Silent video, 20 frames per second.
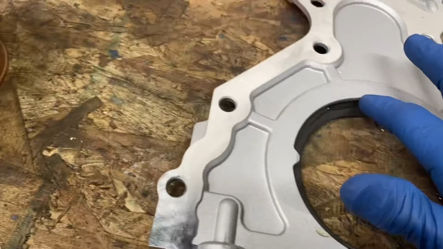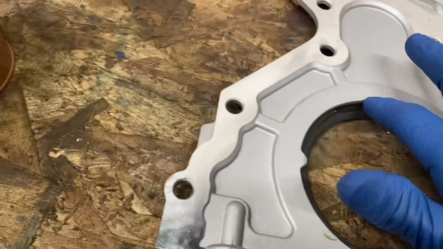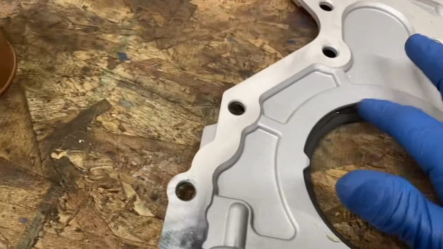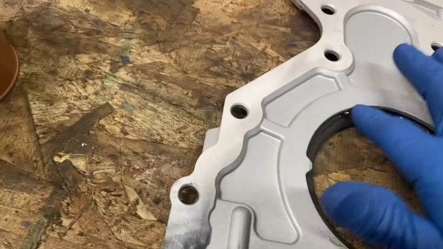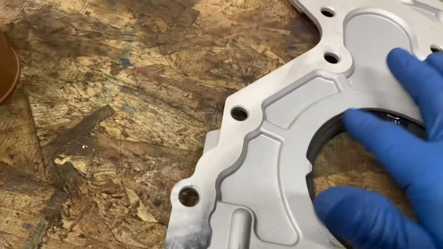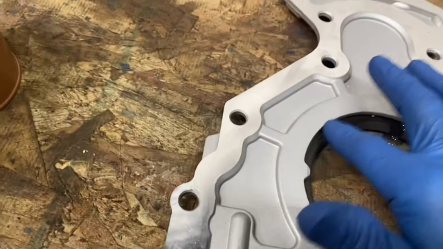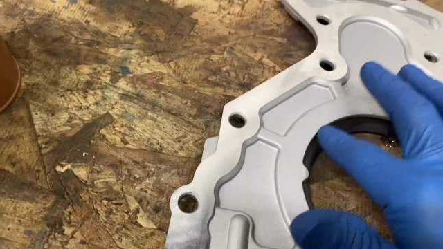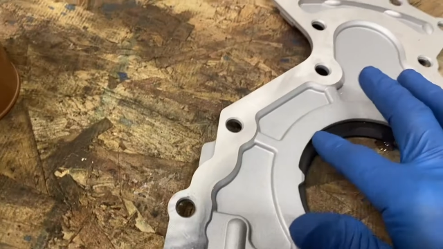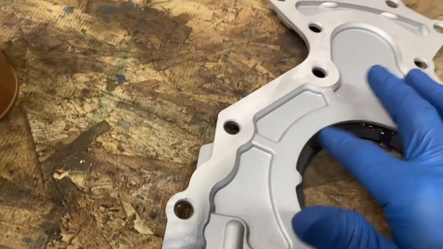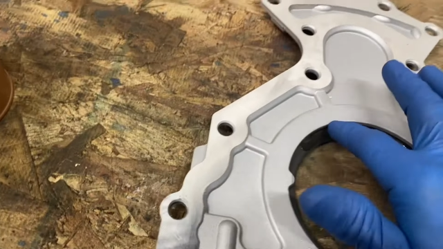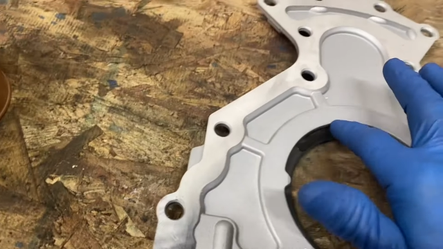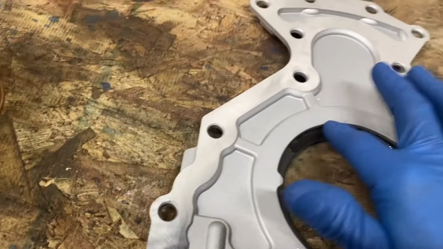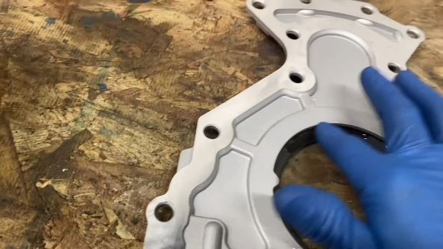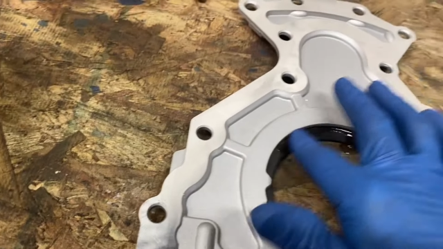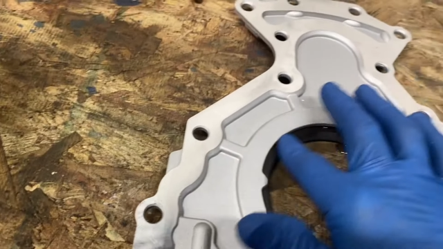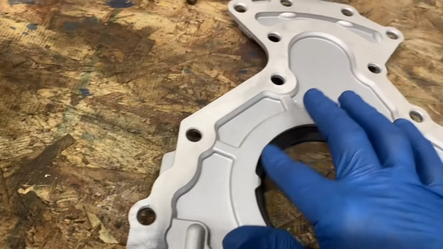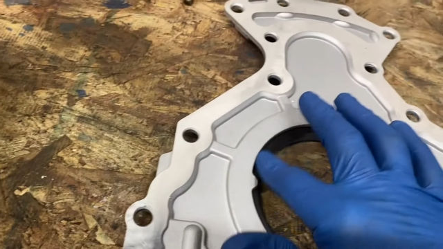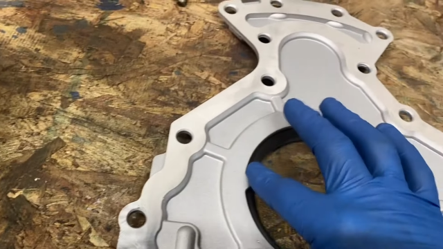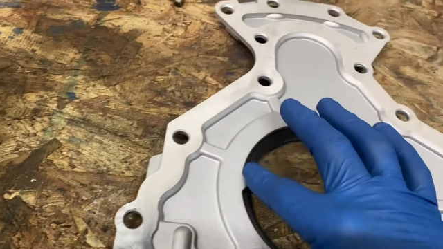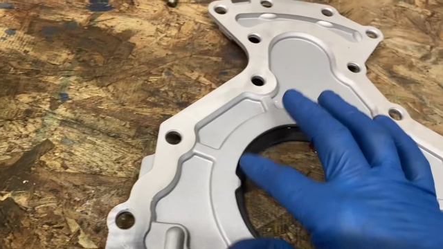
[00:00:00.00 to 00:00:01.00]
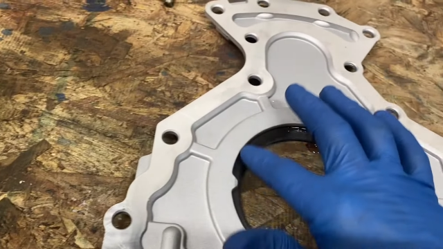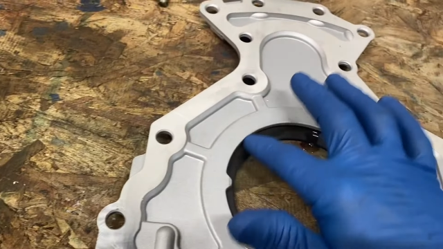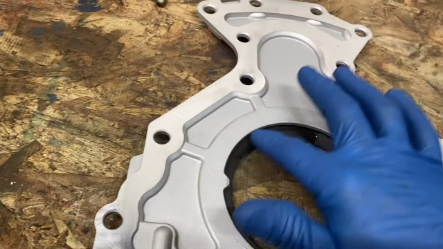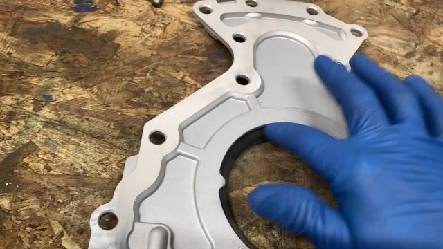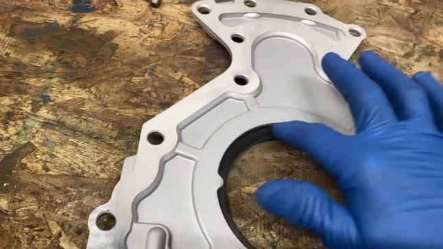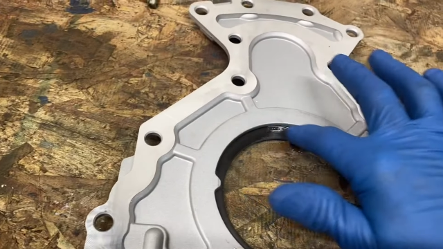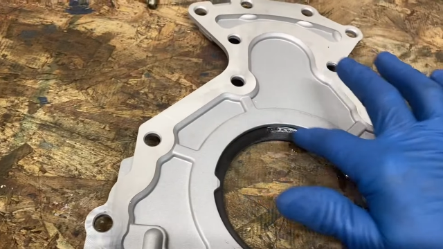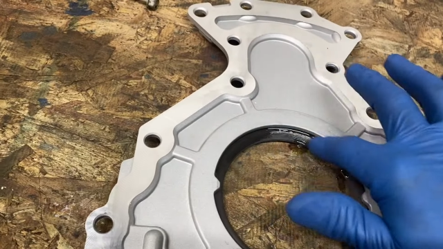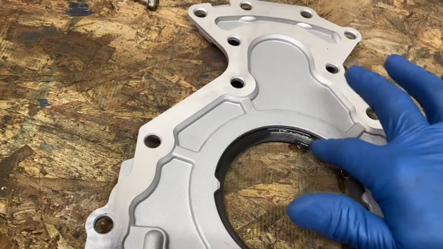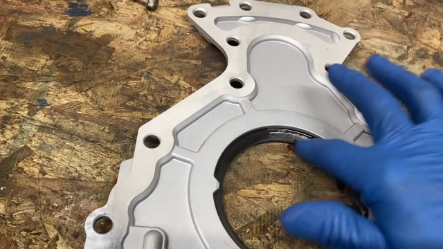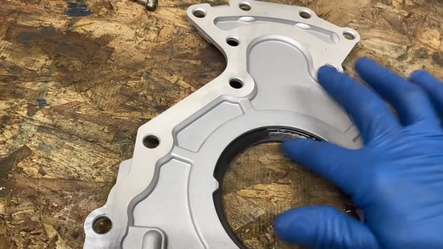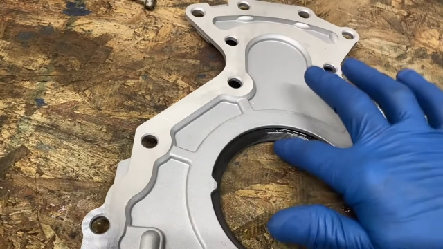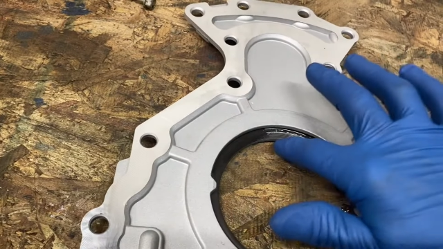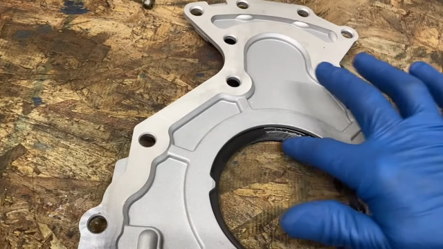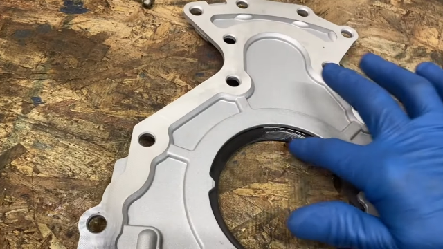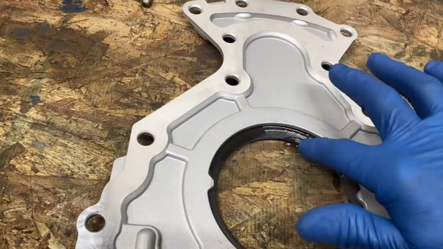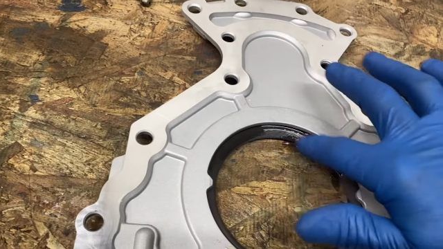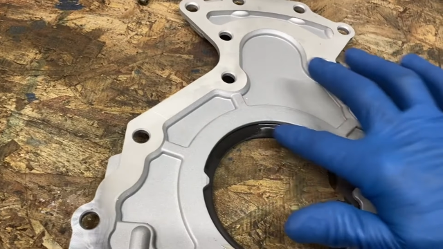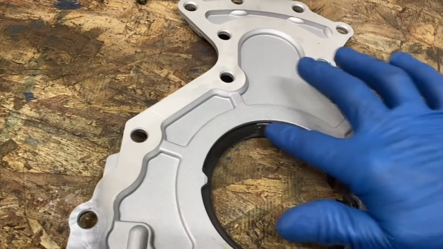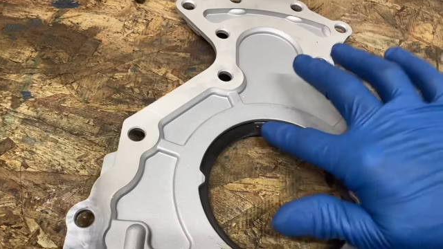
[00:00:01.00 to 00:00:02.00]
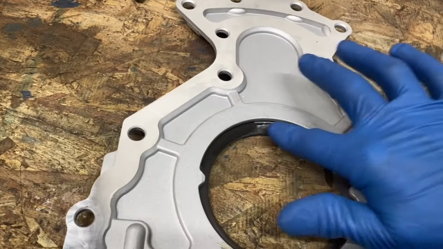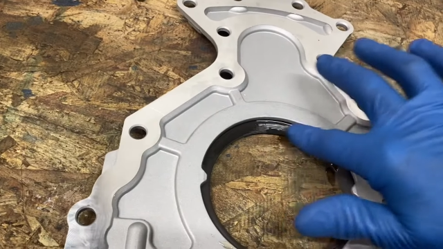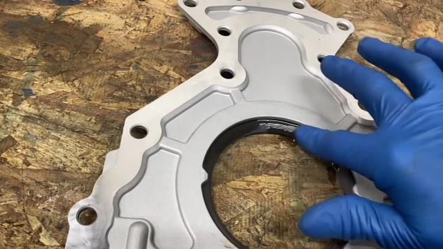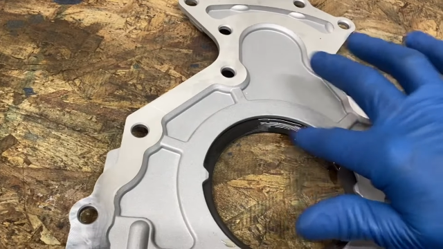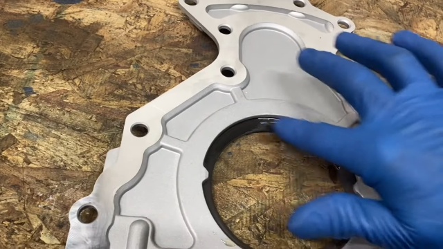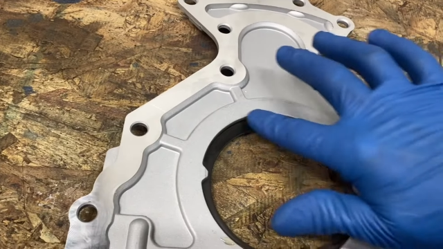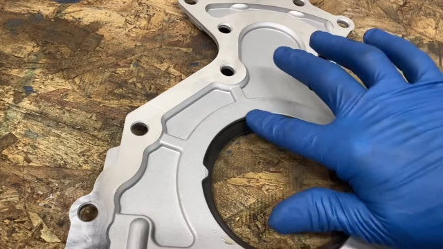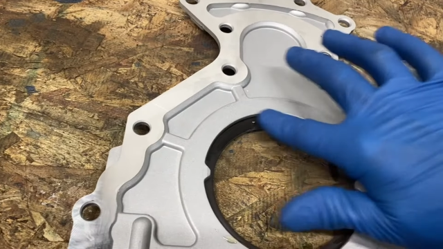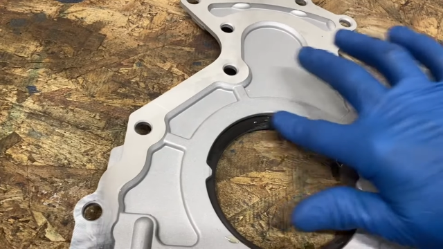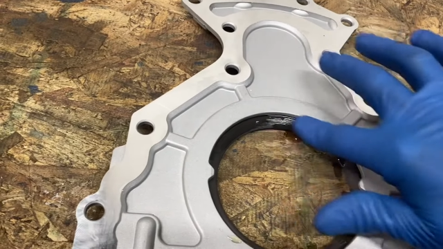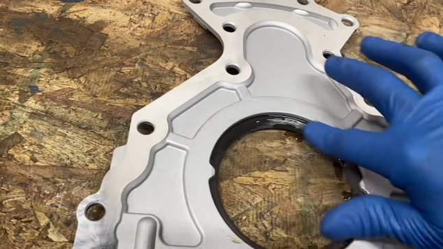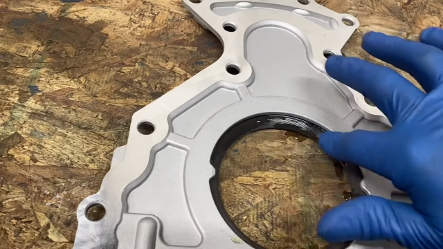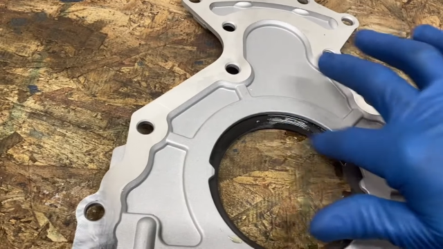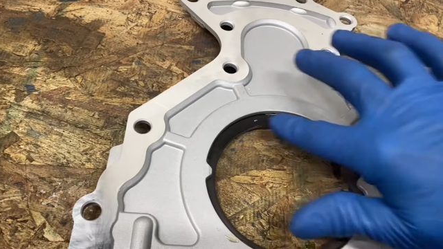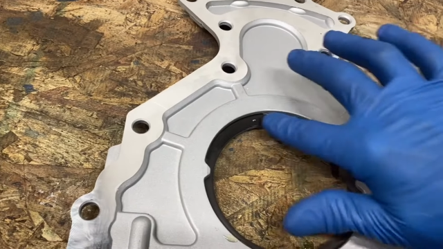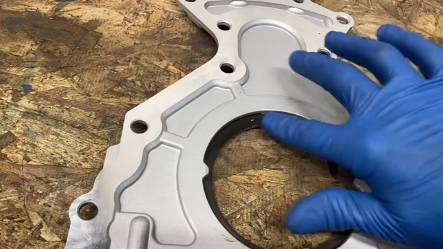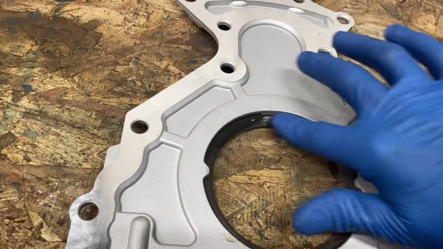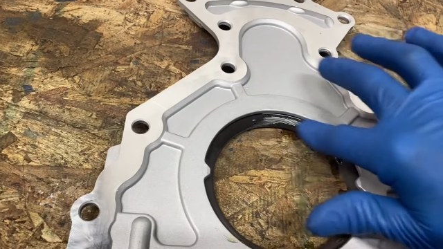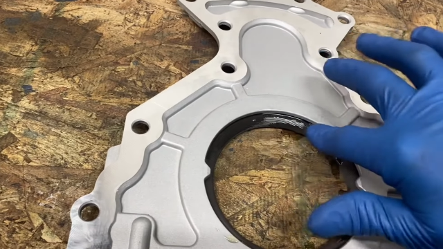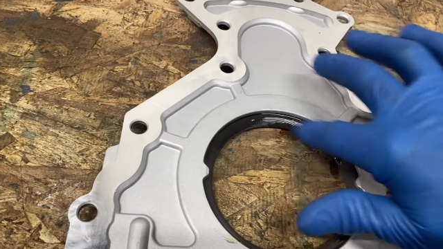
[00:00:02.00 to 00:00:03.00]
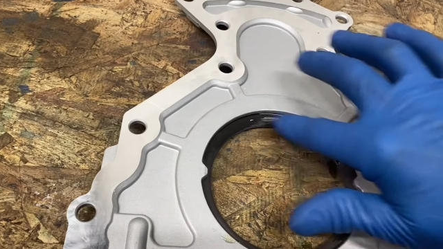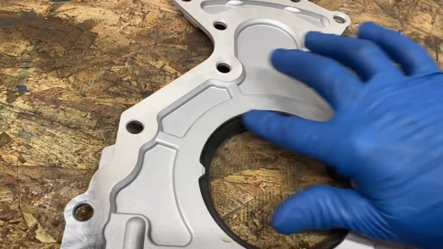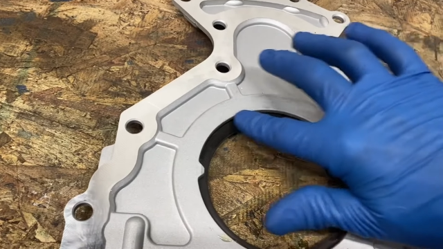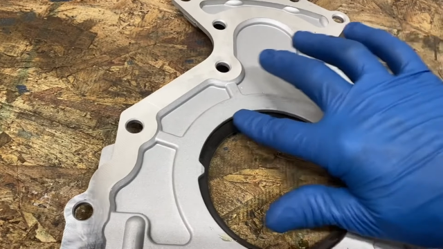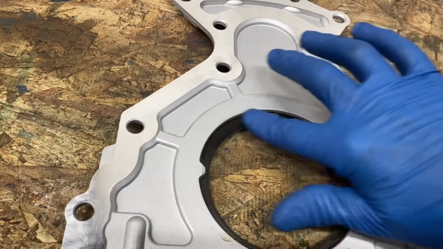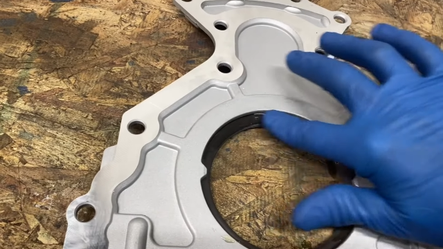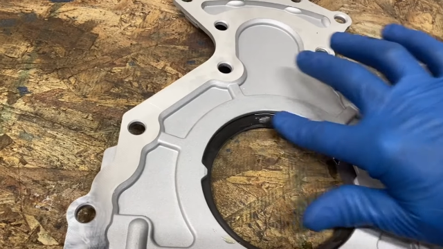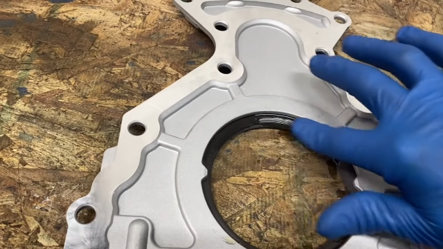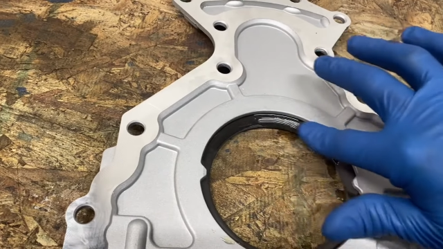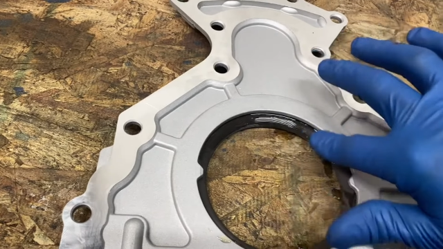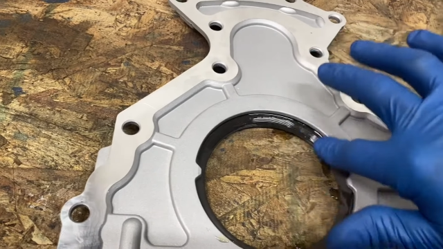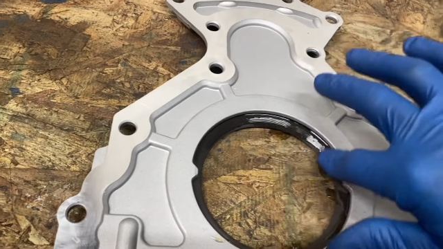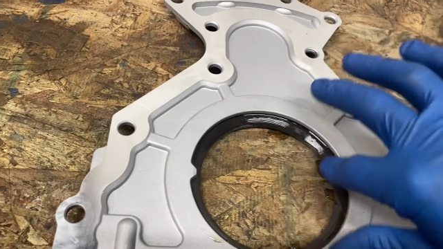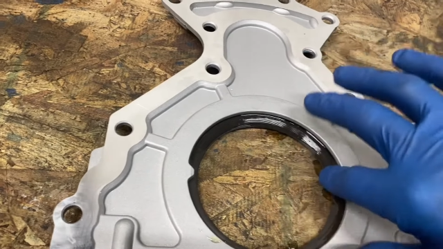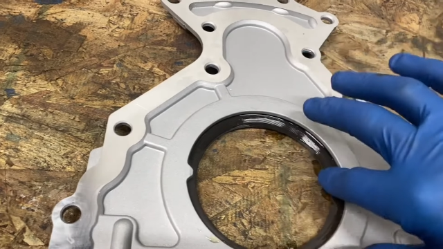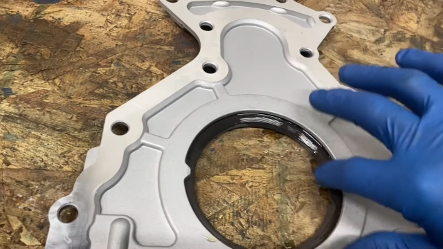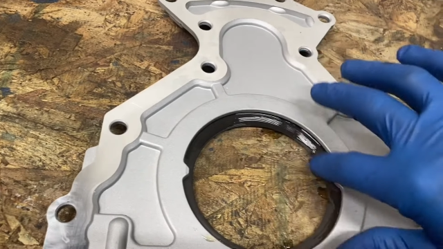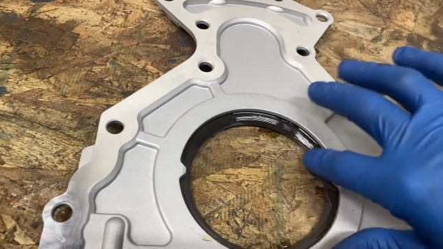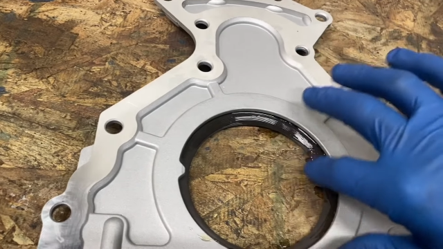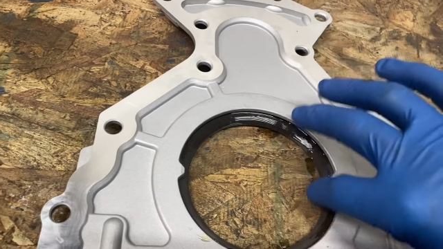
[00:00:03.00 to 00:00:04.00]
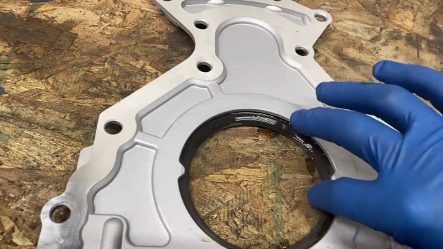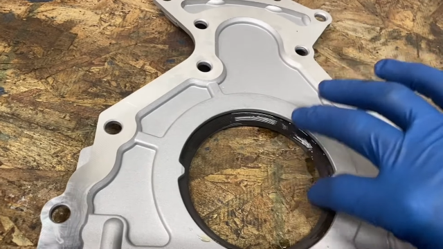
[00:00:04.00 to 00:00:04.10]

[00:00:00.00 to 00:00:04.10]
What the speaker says: [unreadable: no face in view]